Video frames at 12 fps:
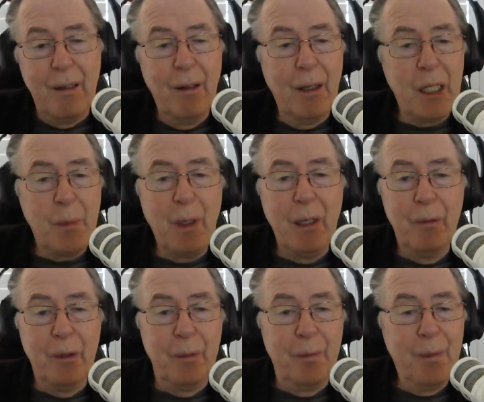a lot of spare
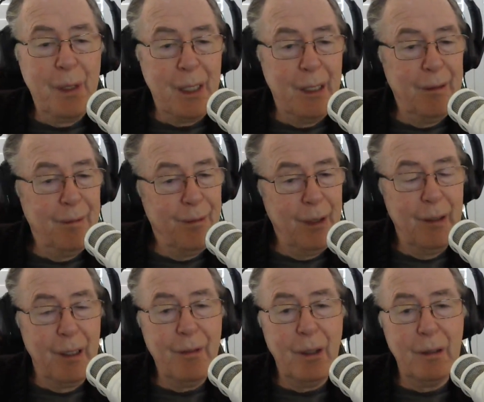room. So, fair
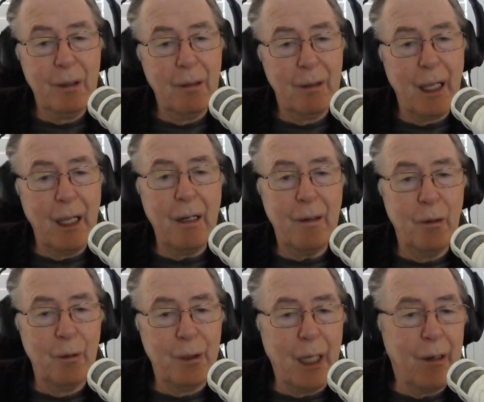enough. I'll get it
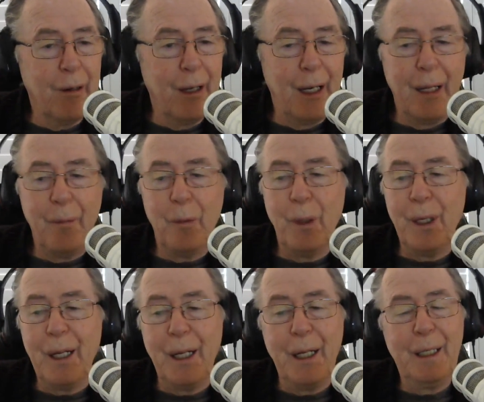all decorated up one
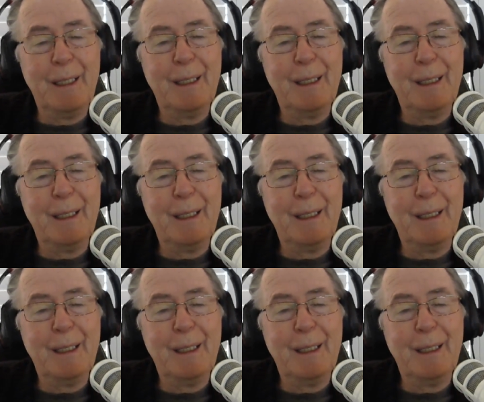day.